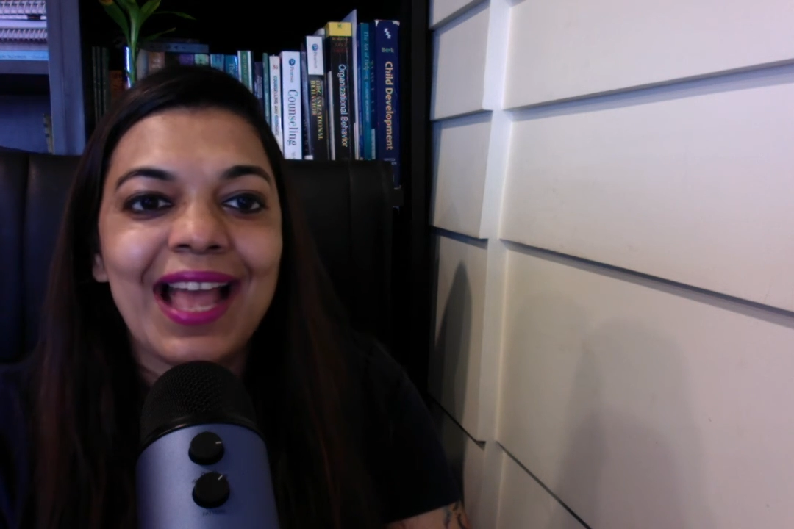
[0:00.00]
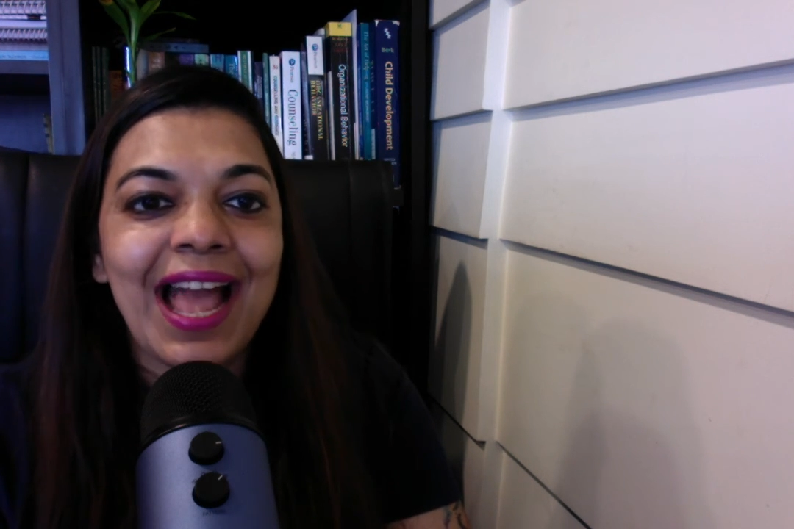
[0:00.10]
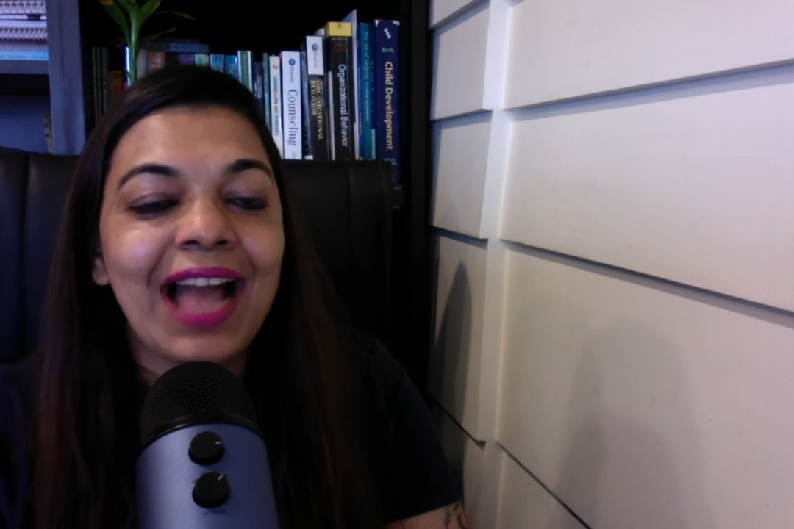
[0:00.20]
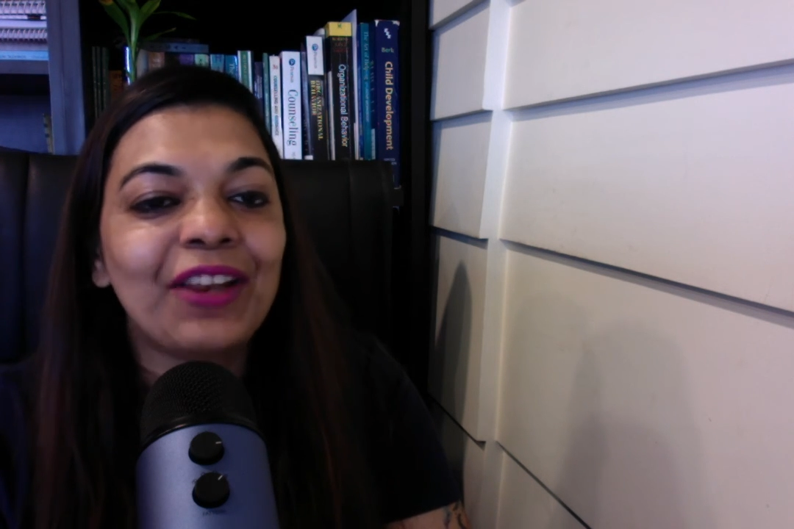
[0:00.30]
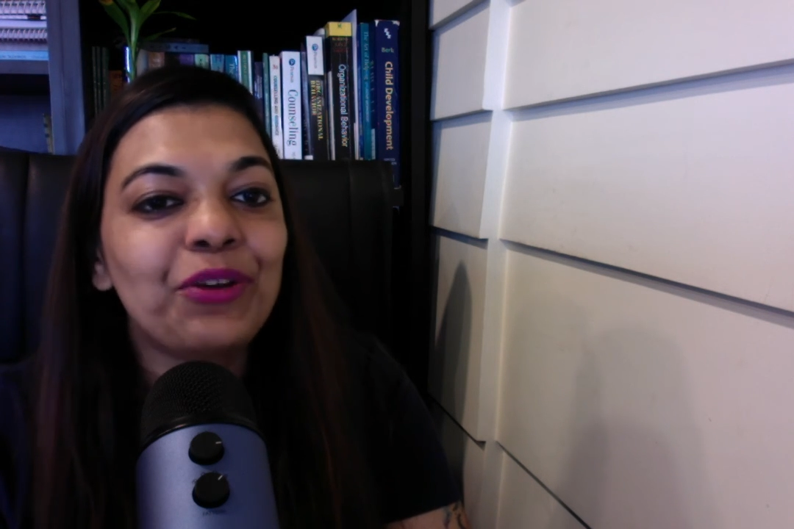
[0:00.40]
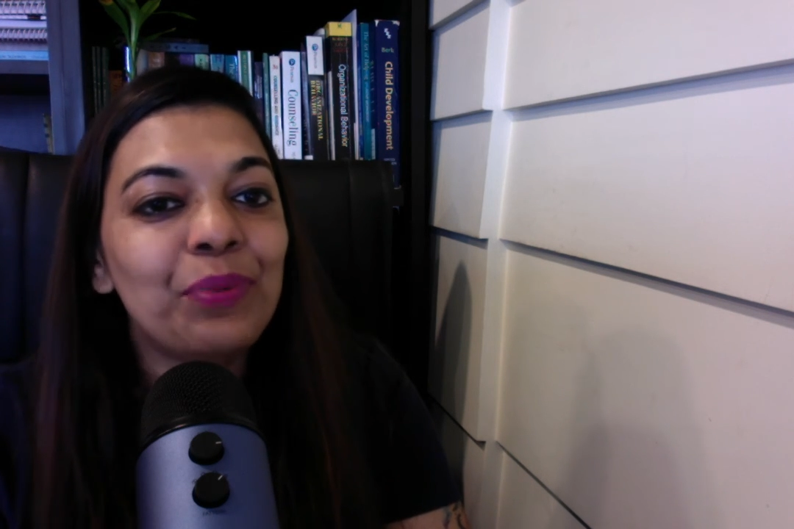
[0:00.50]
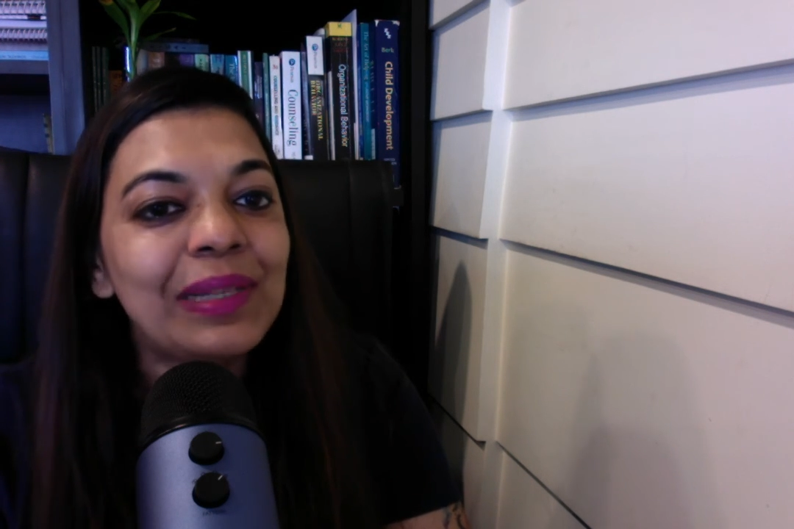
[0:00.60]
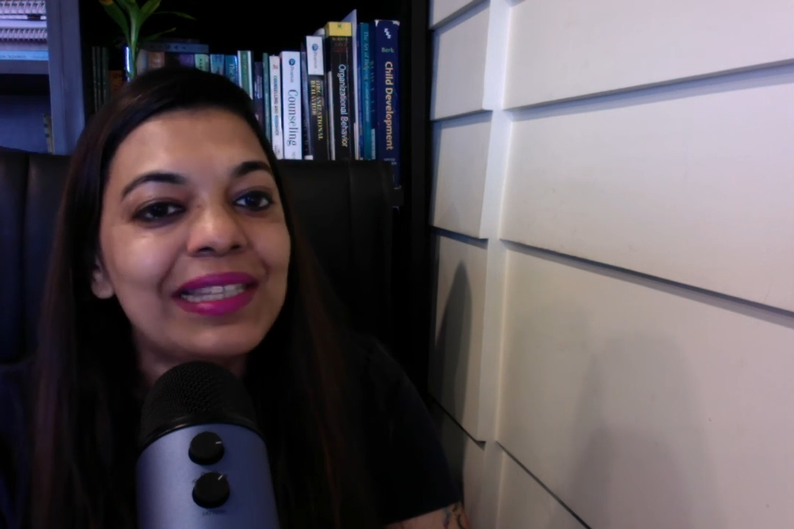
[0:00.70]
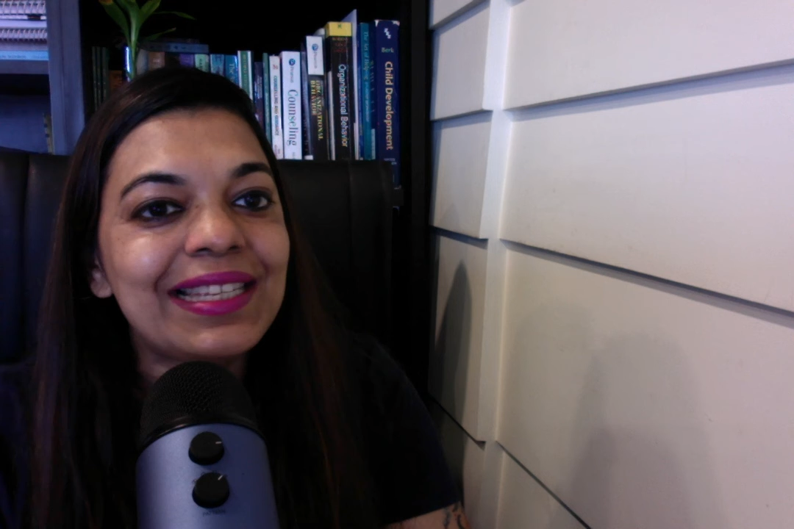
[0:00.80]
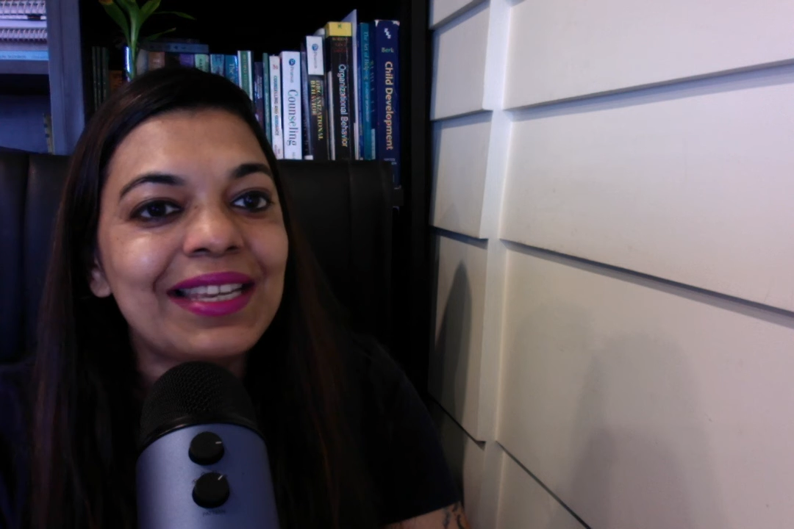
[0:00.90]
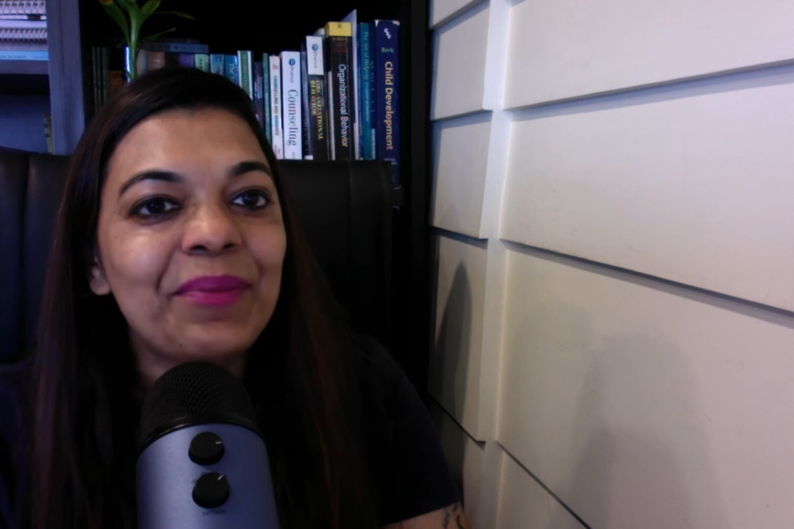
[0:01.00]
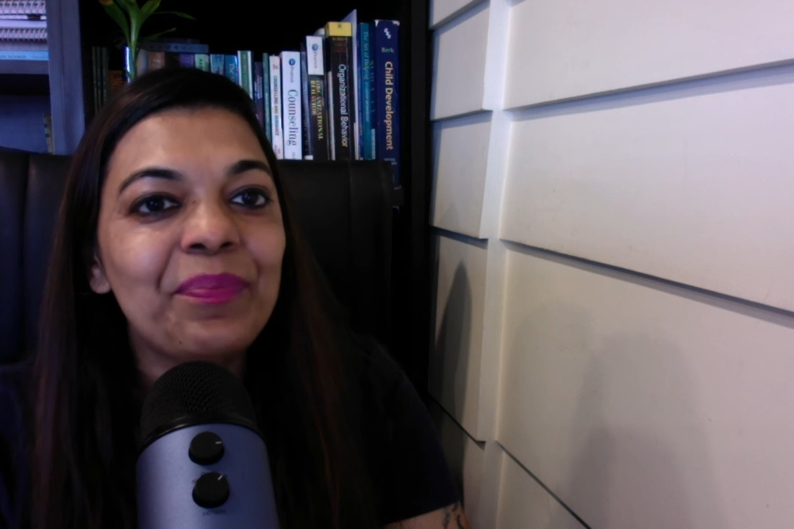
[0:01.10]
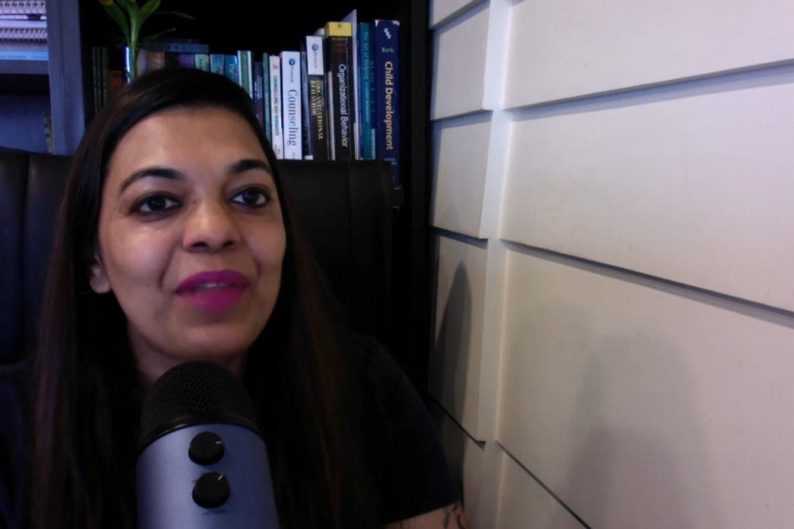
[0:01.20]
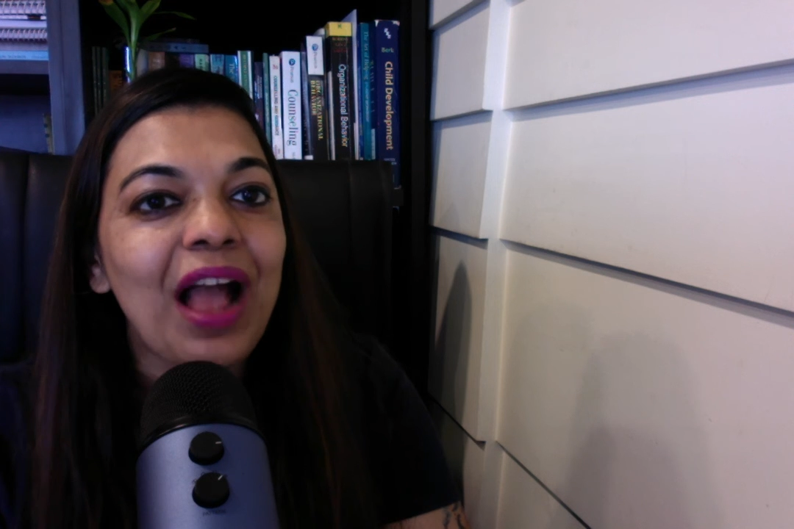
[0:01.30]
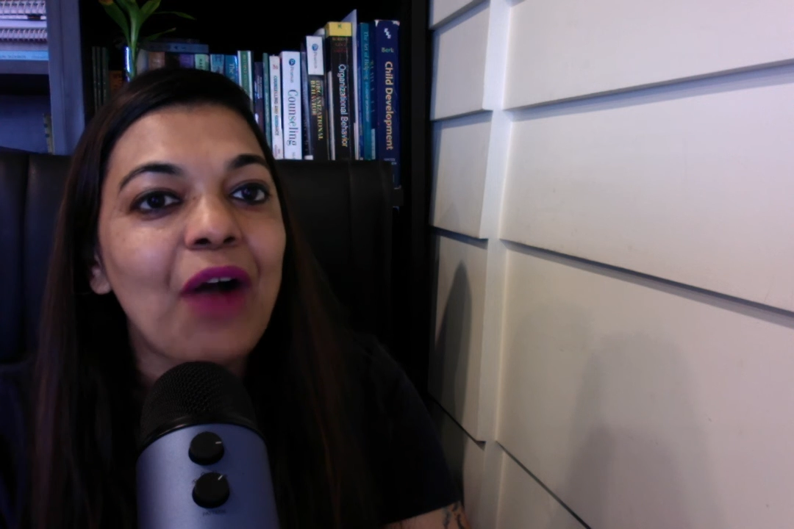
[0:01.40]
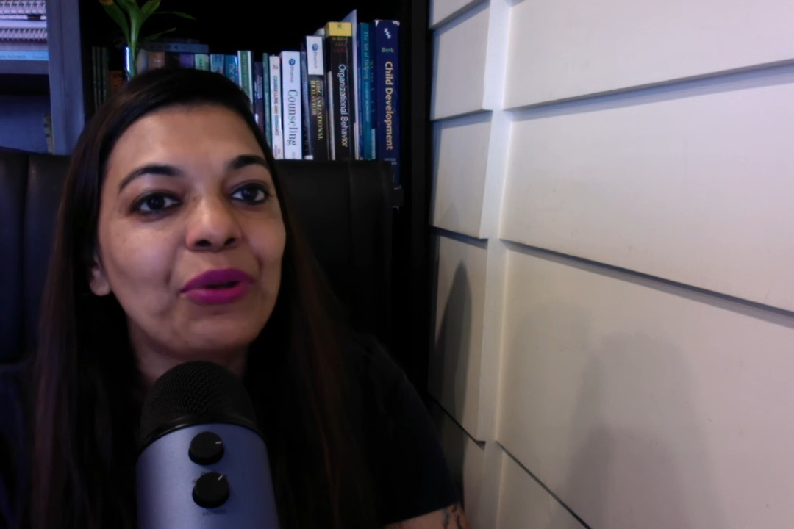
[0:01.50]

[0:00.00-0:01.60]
and you will see how